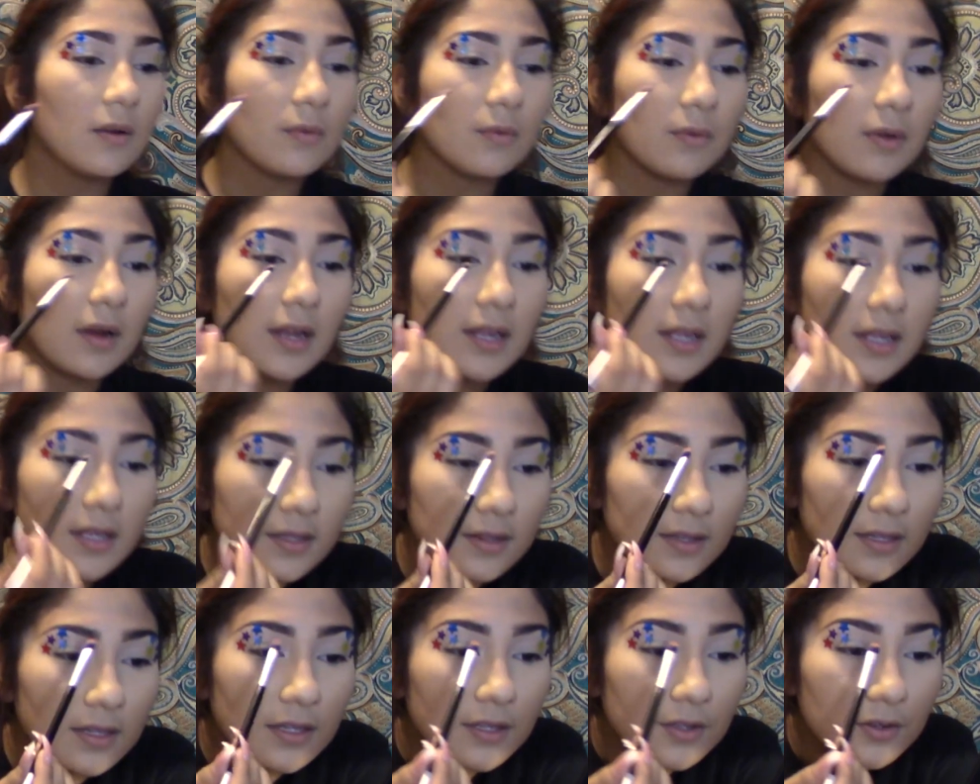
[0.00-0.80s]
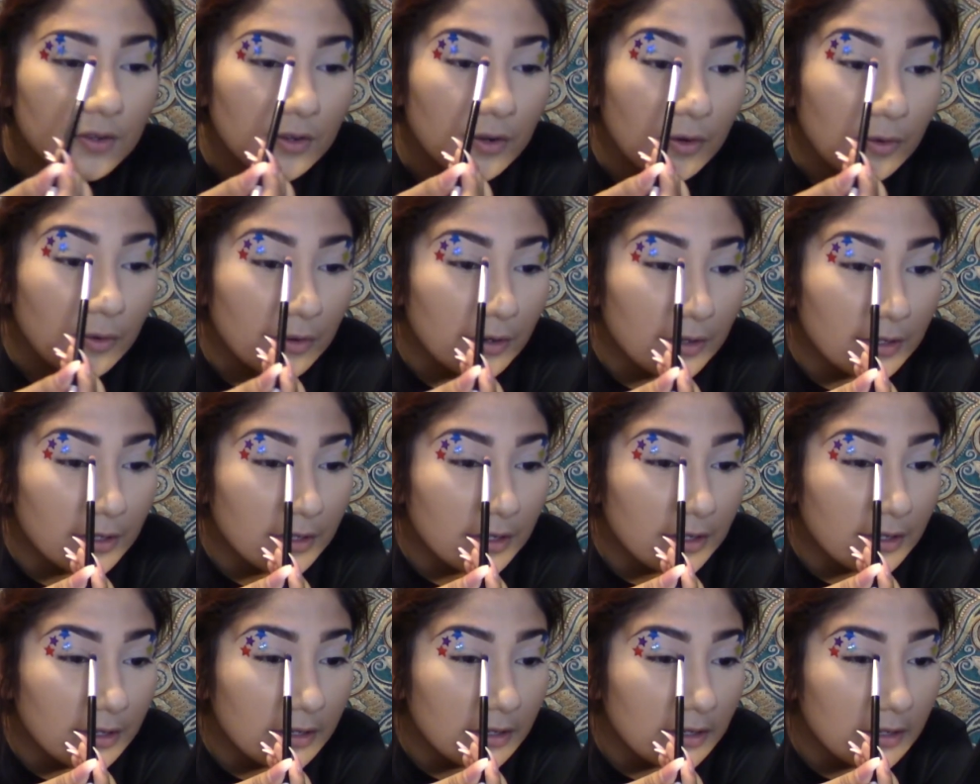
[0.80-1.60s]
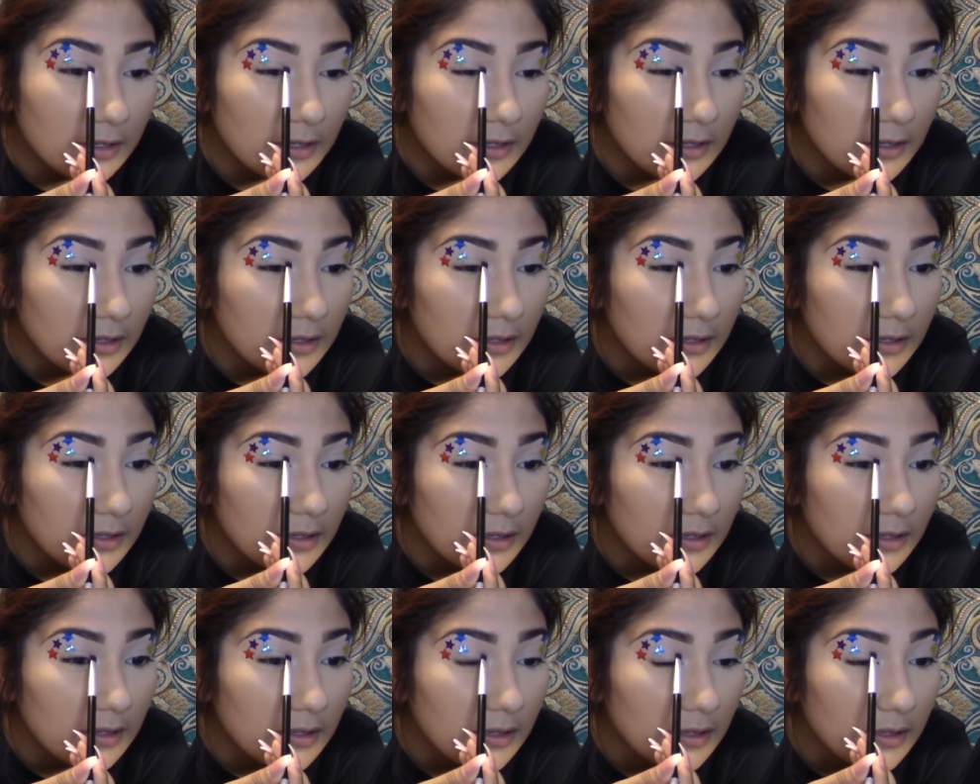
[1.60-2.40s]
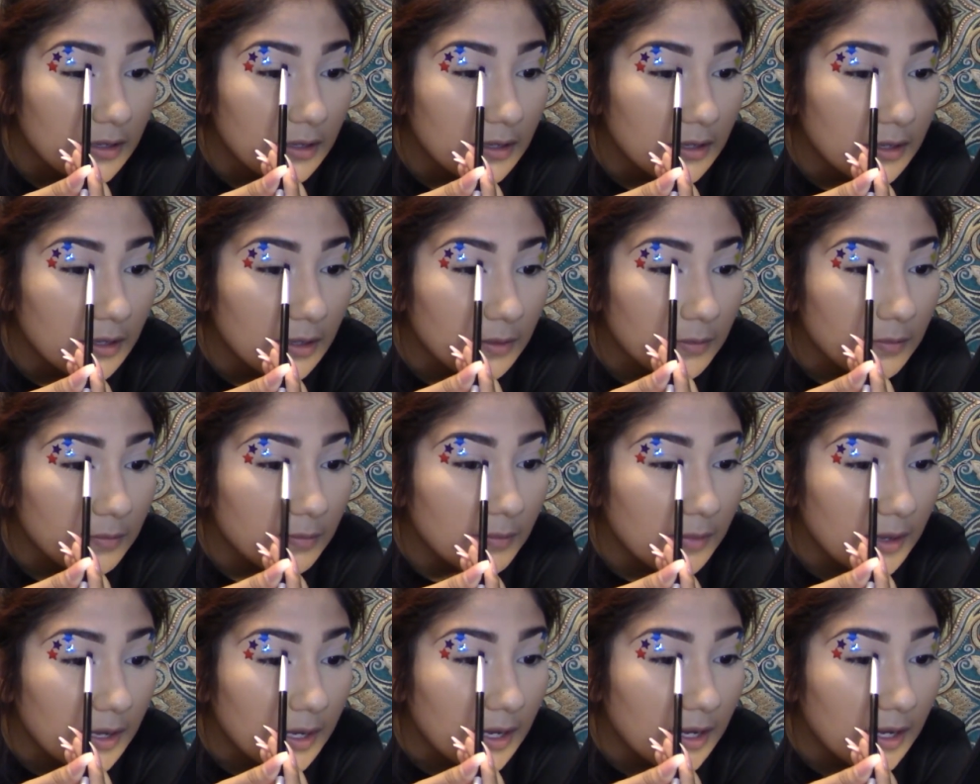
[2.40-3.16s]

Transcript: right in the inner corner of my